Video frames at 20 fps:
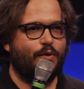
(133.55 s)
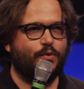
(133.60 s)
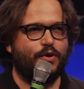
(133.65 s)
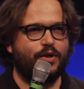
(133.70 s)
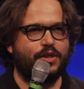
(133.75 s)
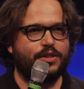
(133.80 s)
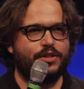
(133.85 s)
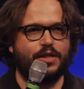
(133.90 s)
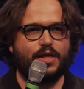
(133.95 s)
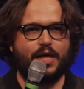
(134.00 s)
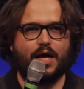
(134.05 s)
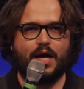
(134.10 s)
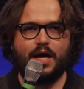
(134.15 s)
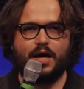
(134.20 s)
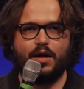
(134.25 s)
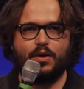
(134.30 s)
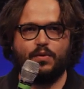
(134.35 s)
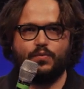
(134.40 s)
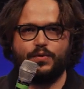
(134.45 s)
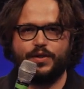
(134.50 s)
we're going to see
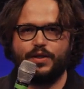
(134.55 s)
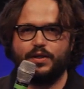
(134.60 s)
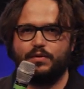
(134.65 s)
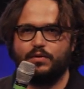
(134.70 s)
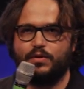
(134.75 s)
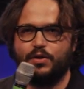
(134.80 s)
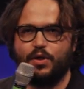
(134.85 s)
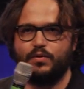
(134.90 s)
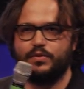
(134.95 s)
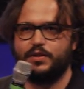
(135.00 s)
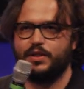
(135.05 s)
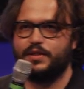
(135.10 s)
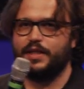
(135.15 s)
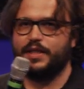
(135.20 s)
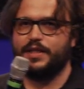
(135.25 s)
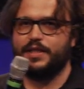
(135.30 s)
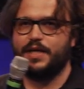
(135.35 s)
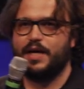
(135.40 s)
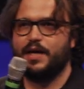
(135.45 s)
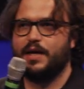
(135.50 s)
how we load the
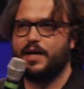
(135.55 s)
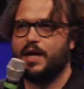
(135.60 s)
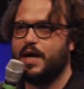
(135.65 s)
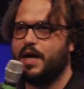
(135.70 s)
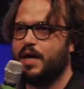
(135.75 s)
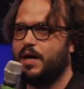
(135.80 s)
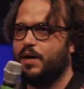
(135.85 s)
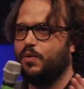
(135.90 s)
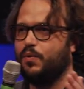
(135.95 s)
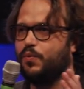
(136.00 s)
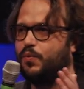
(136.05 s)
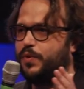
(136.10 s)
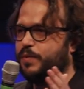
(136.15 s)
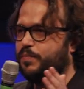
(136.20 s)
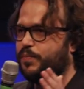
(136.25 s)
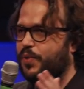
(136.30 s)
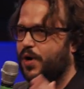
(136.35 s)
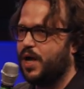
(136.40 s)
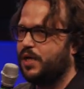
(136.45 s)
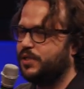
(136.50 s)
data, how
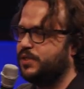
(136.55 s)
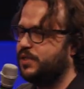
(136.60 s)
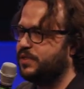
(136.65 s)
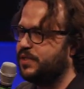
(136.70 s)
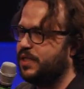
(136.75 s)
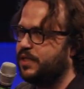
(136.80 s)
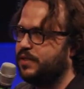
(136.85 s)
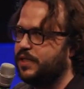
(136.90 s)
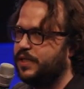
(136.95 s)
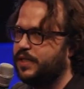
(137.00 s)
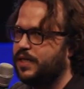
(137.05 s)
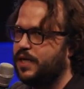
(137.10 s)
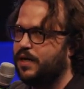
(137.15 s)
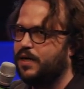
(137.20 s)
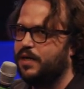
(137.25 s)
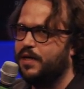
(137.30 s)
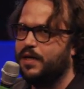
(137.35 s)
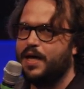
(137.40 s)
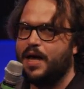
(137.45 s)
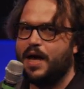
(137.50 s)
we process that data,